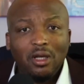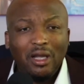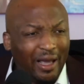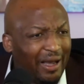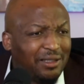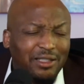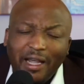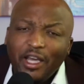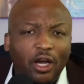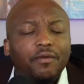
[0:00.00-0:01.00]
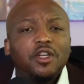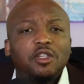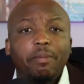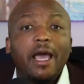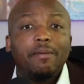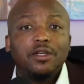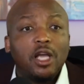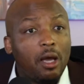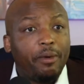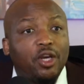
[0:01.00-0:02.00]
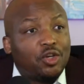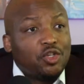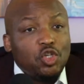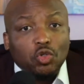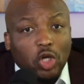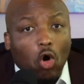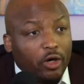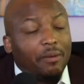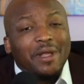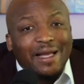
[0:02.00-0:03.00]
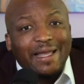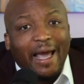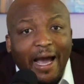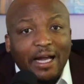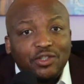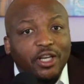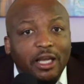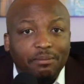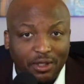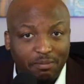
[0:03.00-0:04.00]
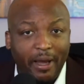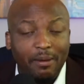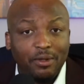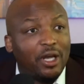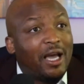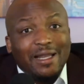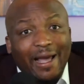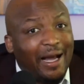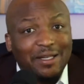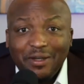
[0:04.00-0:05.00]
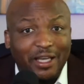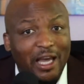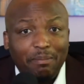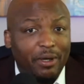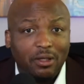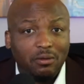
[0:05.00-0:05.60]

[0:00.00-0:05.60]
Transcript: and take care of these babies because you told them they had to keep these babies they had to keep it